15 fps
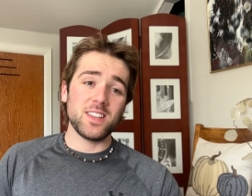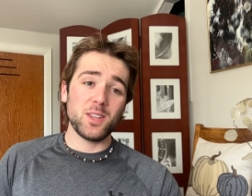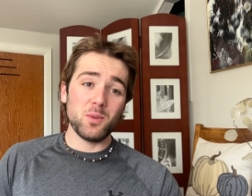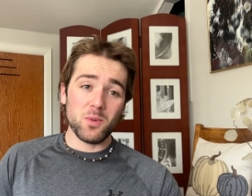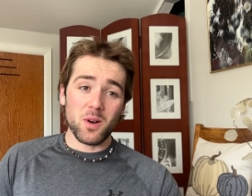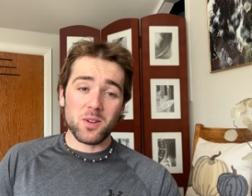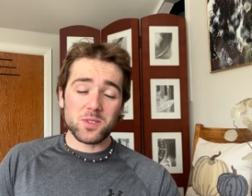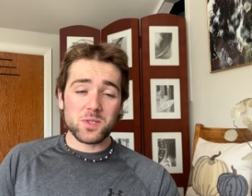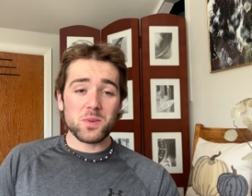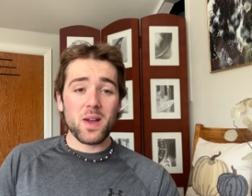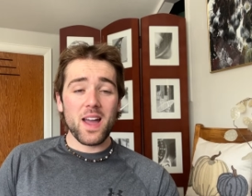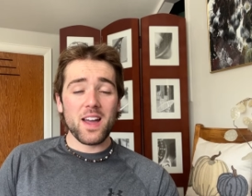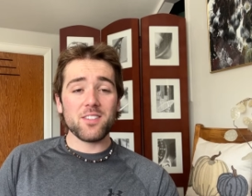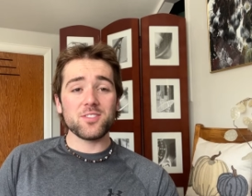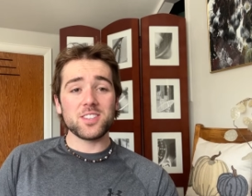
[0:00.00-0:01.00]
You also
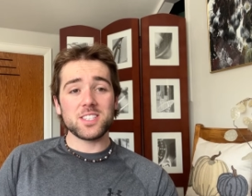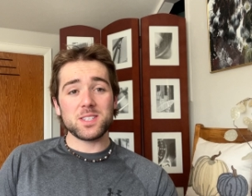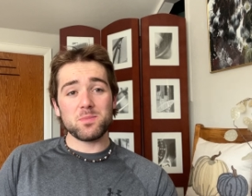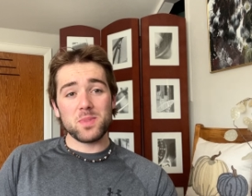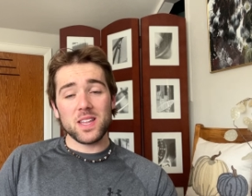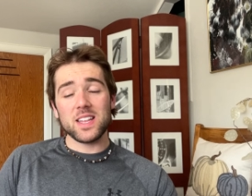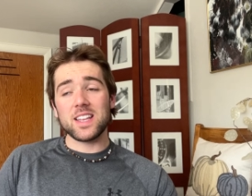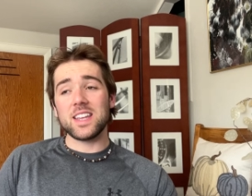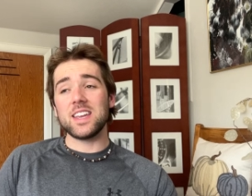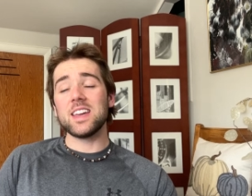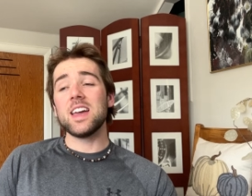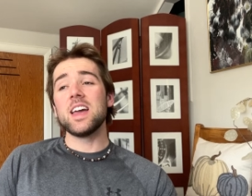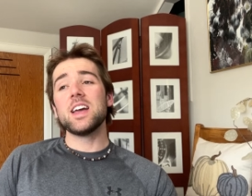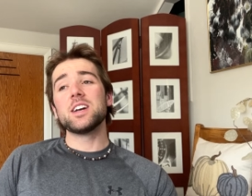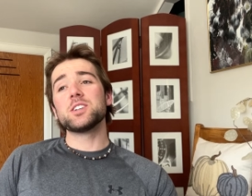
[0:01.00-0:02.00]
have this ability
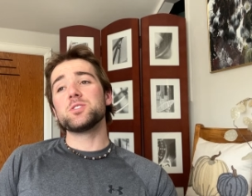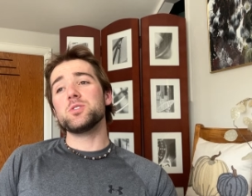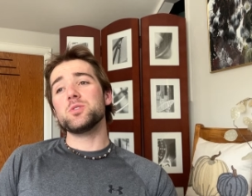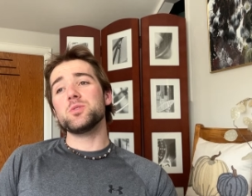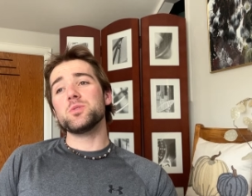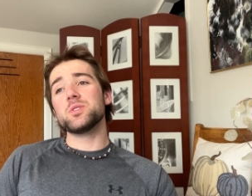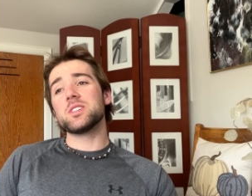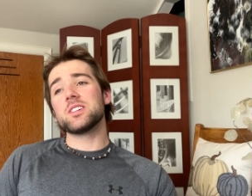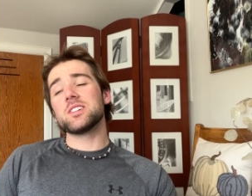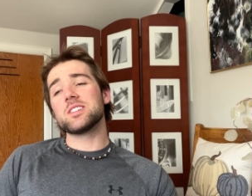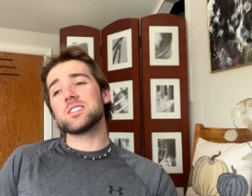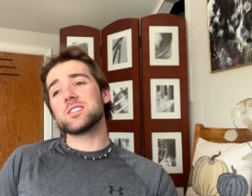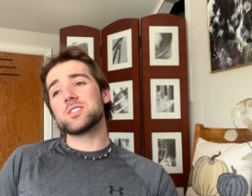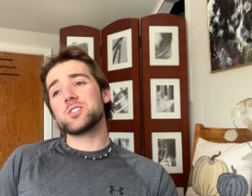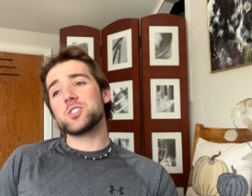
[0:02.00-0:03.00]
to
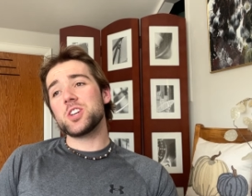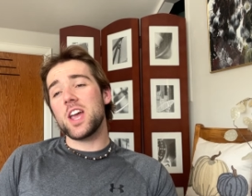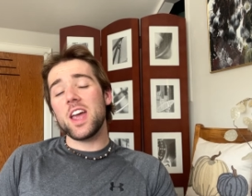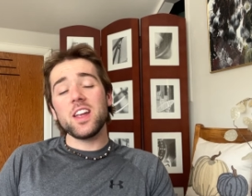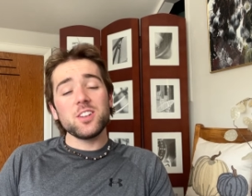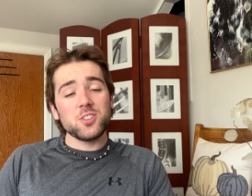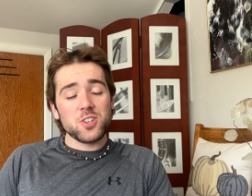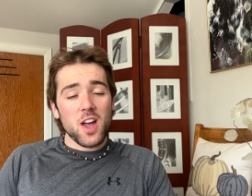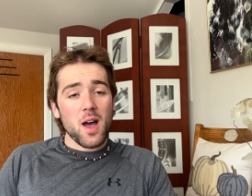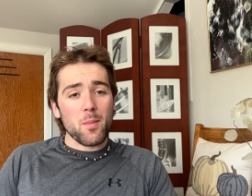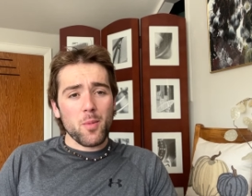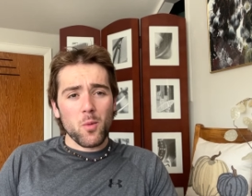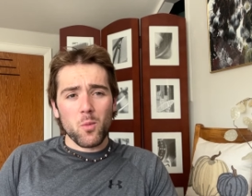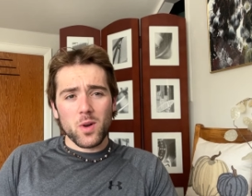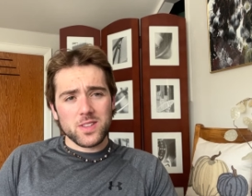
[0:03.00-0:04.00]
change
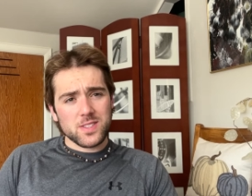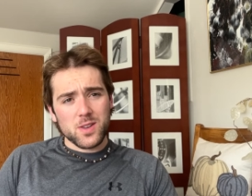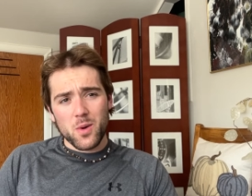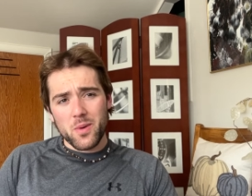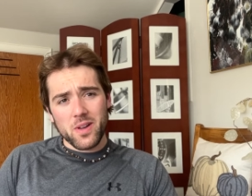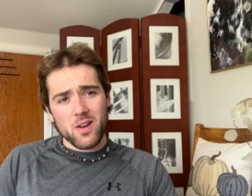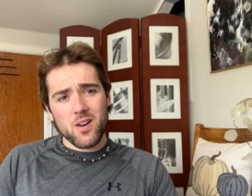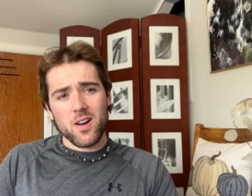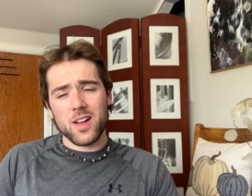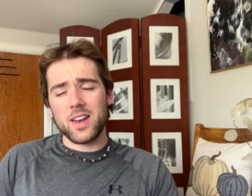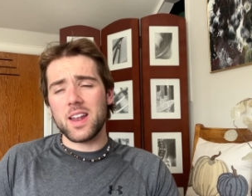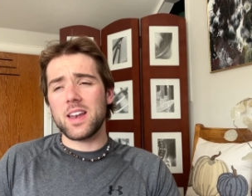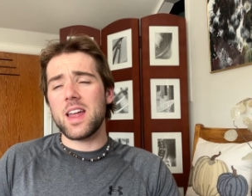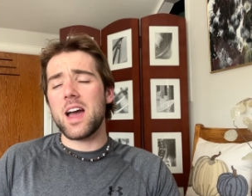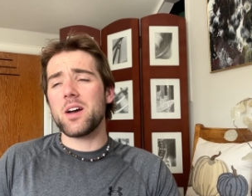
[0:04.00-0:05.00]
up what's going on
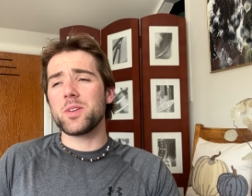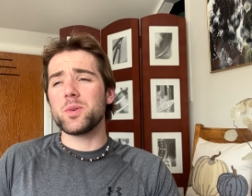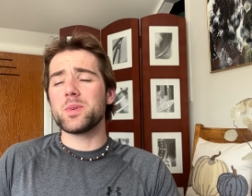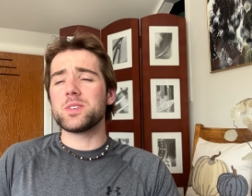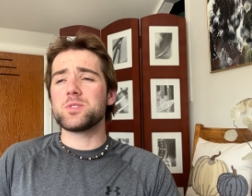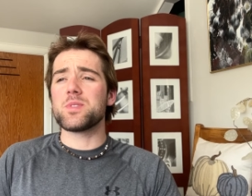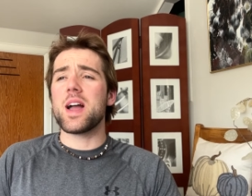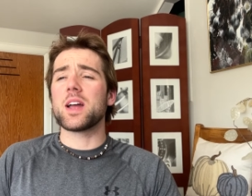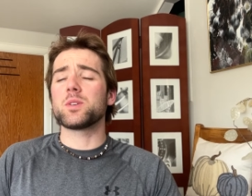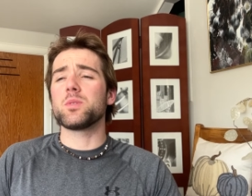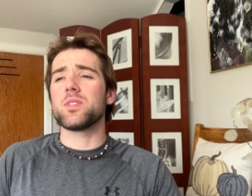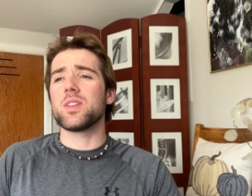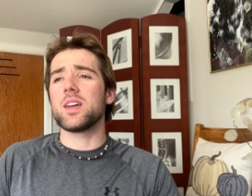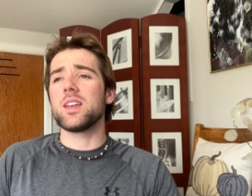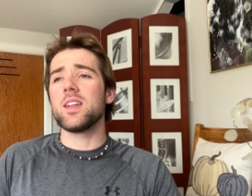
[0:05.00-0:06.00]
and how you interact
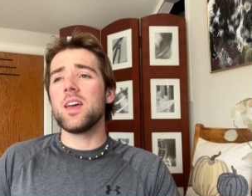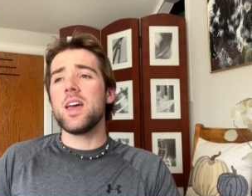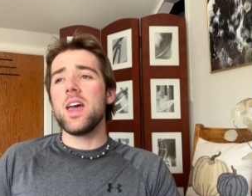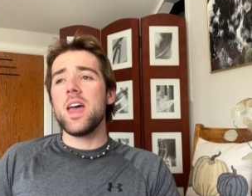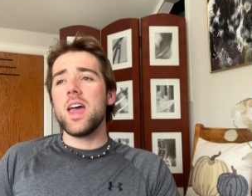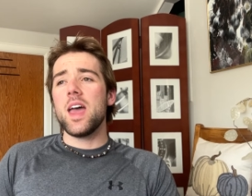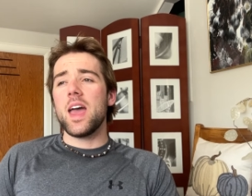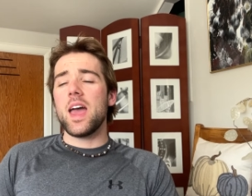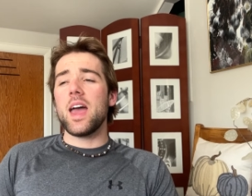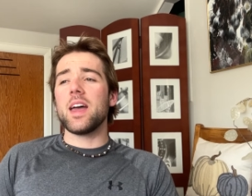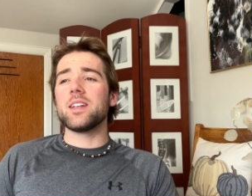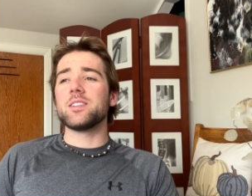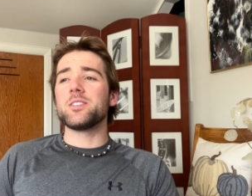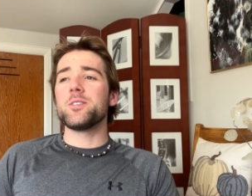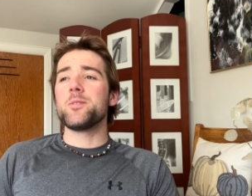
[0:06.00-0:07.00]
with it.
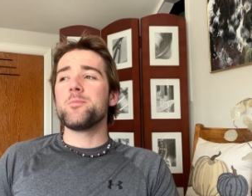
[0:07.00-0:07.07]
And